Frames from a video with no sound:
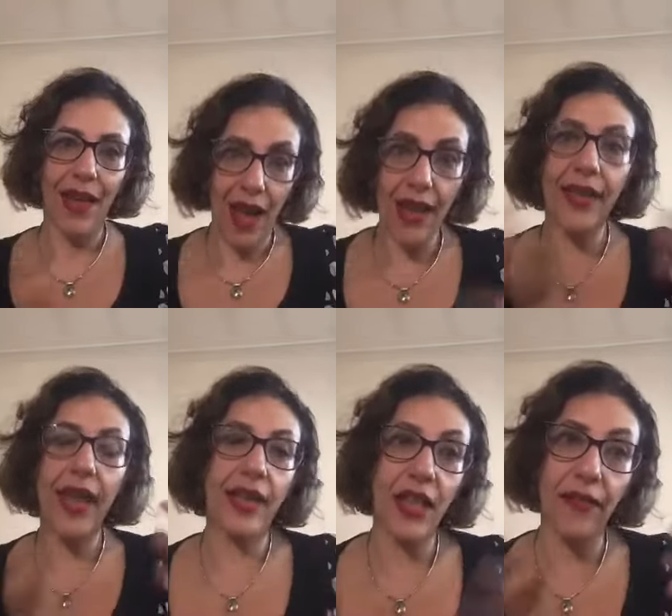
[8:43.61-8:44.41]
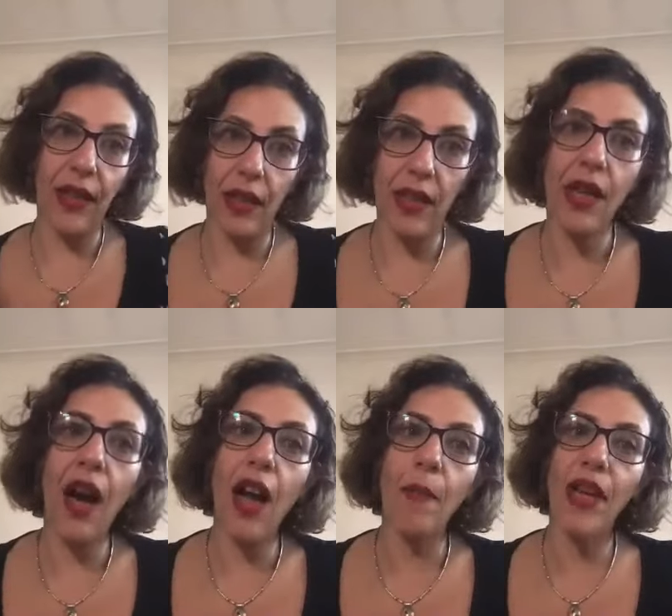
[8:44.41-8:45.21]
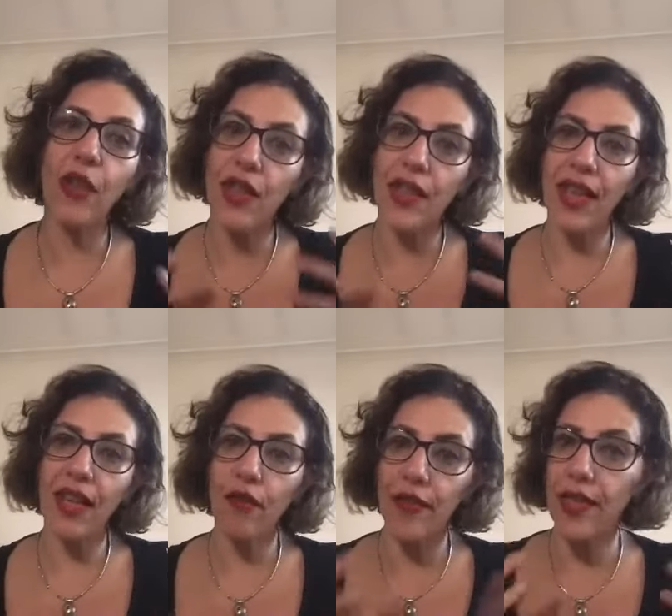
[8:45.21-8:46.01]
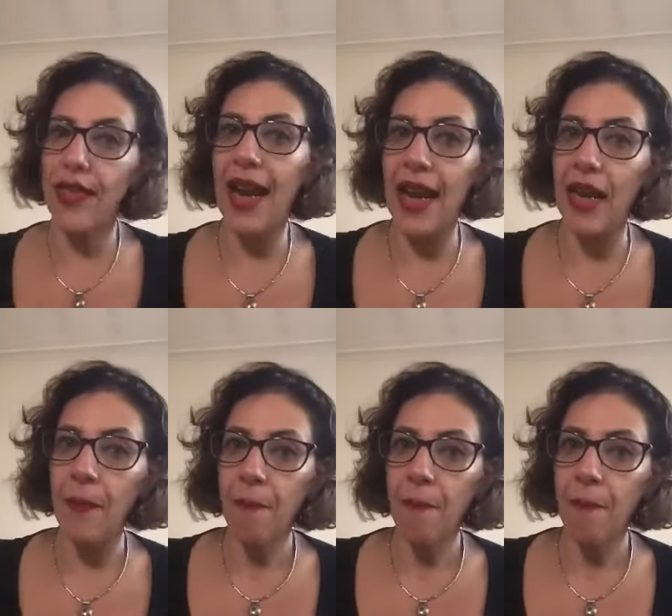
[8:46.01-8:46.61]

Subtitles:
at that difficult time. Because at the end of the day,